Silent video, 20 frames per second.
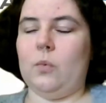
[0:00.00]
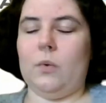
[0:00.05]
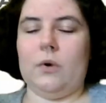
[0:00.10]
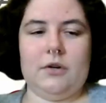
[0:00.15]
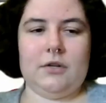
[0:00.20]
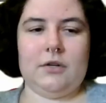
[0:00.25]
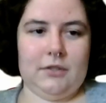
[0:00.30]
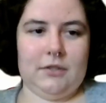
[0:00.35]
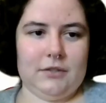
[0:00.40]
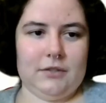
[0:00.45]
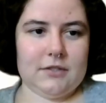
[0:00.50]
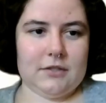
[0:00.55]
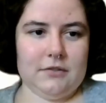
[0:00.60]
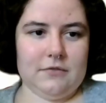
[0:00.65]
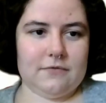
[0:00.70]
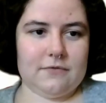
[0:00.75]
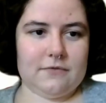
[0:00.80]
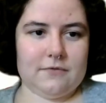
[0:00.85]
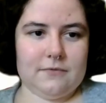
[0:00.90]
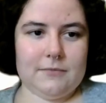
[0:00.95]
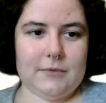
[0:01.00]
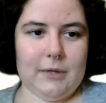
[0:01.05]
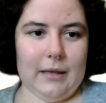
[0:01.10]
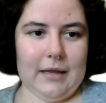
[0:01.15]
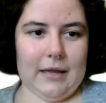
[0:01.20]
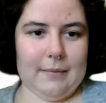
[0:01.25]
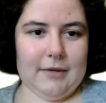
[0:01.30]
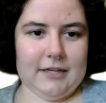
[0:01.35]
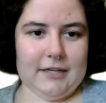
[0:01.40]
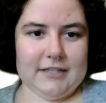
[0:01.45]
in the world of
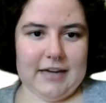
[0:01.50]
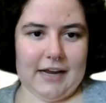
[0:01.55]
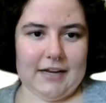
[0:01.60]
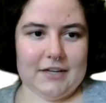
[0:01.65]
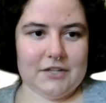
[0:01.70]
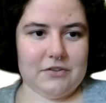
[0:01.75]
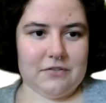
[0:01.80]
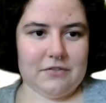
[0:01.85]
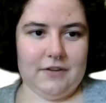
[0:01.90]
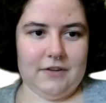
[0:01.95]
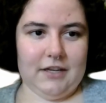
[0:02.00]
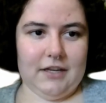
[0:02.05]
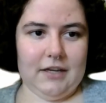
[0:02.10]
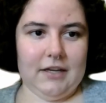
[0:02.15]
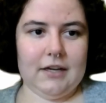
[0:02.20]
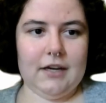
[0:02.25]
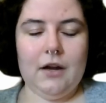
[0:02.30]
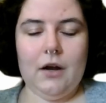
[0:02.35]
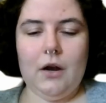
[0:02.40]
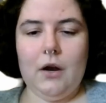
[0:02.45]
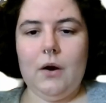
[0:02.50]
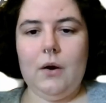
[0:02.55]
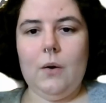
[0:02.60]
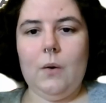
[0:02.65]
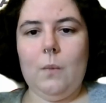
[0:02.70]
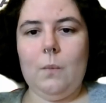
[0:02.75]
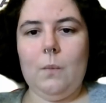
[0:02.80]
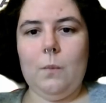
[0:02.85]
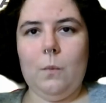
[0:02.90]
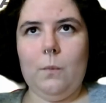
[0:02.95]
climate catastrophe?
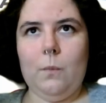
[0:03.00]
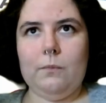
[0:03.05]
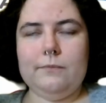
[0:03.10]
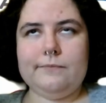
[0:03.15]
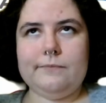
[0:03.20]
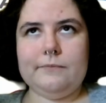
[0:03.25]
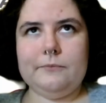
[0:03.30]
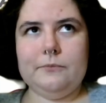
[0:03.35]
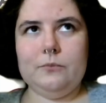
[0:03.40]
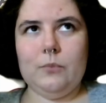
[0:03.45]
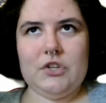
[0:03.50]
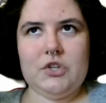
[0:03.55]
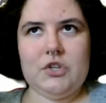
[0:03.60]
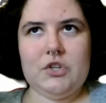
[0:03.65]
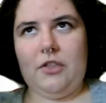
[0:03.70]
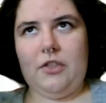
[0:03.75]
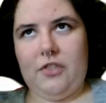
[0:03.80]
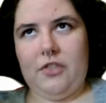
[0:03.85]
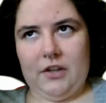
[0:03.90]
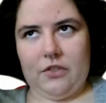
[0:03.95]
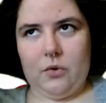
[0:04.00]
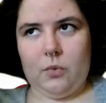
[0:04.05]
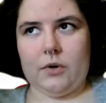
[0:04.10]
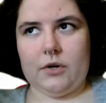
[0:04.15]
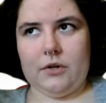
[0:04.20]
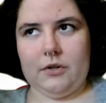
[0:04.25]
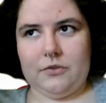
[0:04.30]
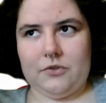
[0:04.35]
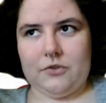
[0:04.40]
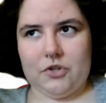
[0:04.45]
What do we think the
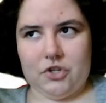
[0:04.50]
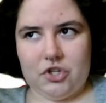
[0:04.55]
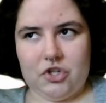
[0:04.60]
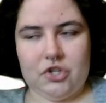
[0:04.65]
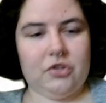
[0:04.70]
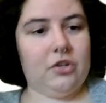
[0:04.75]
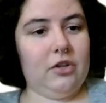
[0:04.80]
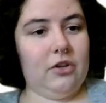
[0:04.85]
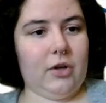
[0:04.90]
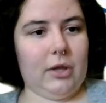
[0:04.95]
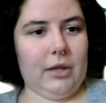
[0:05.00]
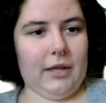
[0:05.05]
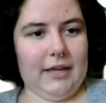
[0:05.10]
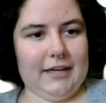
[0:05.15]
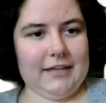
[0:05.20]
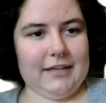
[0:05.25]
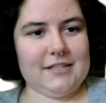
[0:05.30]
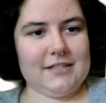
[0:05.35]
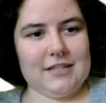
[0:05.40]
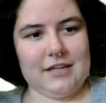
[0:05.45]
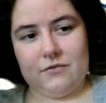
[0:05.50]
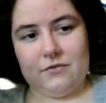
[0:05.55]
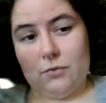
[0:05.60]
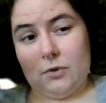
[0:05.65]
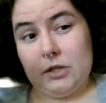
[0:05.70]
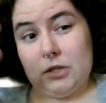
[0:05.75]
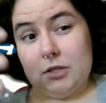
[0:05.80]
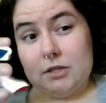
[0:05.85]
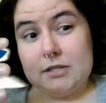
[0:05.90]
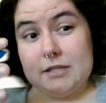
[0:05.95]
world should look like instead of
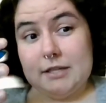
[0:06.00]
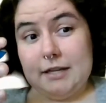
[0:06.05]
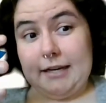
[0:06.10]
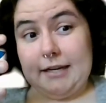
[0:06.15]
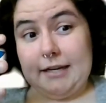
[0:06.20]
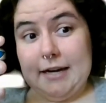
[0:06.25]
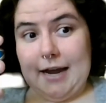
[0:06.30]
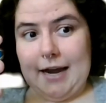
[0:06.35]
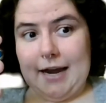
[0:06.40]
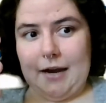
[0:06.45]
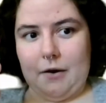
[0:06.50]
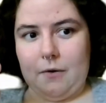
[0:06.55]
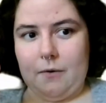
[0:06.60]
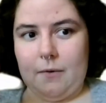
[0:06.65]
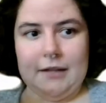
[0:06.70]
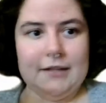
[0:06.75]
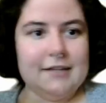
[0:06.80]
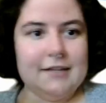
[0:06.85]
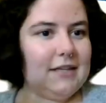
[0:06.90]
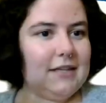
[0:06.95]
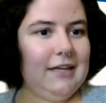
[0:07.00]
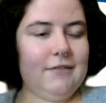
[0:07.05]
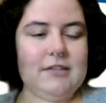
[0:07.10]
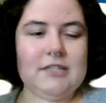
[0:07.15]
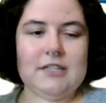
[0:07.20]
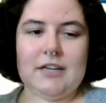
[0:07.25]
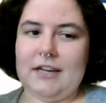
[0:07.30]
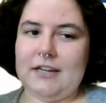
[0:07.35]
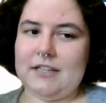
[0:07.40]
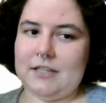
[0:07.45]
what it looks like now? And this can
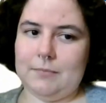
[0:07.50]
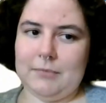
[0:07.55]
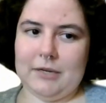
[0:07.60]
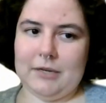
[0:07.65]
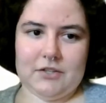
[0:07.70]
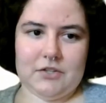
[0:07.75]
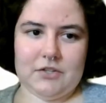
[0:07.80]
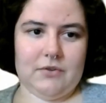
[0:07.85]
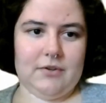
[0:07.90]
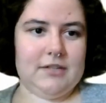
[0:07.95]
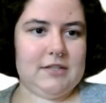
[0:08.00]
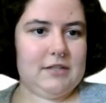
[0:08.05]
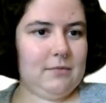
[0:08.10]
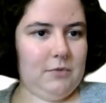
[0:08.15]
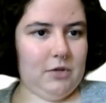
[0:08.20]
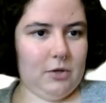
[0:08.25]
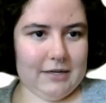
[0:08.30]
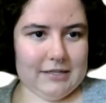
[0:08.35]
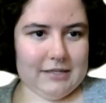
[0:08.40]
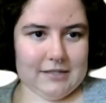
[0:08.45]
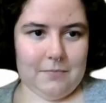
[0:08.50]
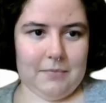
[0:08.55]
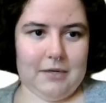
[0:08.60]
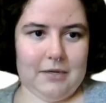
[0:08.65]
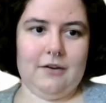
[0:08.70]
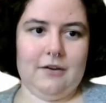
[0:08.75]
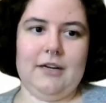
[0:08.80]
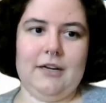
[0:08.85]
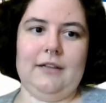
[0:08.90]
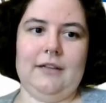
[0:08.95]
even tie into militarism, US
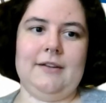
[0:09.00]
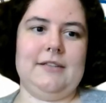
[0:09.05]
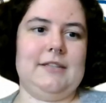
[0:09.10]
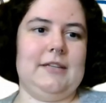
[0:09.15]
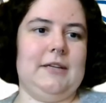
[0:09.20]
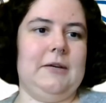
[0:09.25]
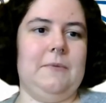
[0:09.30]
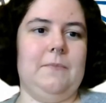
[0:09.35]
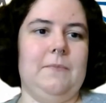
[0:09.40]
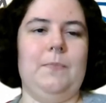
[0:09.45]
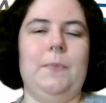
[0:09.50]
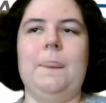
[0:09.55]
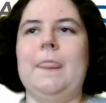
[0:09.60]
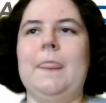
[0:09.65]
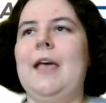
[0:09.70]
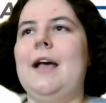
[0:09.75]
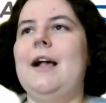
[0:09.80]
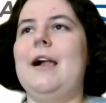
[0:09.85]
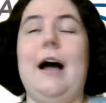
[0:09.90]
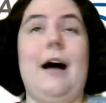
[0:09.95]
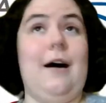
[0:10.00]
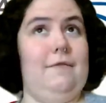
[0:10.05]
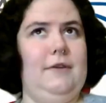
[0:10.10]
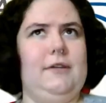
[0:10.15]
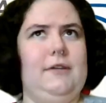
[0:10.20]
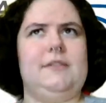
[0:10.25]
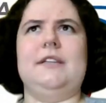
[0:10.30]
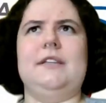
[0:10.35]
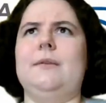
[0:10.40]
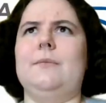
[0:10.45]
imperialism.
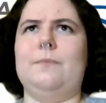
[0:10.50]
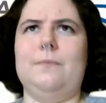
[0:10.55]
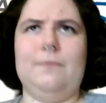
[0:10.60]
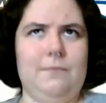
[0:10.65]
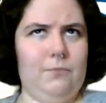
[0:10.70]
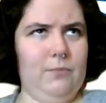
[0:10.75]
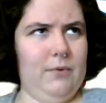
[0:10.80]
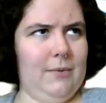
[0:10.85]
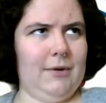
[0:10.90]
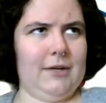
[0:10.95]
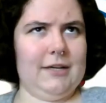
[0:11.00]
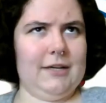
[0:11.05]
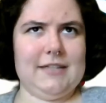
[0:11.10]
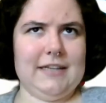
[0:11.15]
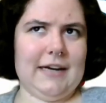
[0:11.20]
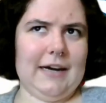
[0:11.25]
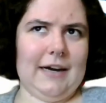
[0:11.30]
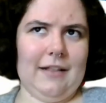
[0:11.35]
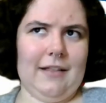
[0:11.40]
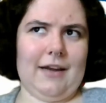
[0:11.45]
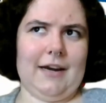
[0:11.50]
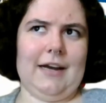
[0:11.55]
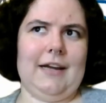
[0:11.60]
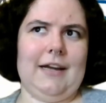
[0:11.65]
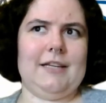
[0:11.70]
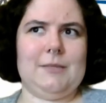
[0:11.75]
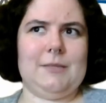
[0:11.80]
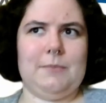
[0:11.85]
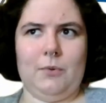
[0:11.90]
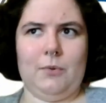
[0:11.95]
Obviously we want to
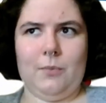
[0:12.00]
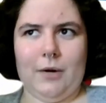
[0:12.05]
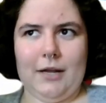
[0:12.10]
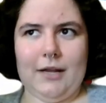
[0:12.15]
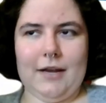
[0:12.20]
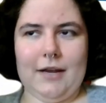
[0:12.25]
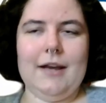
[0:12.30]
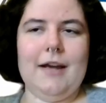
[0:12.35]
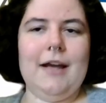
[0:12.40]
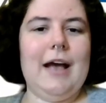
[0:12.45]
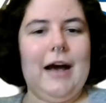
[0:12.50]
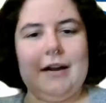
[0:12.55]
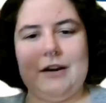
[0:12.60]
decolonize, but what,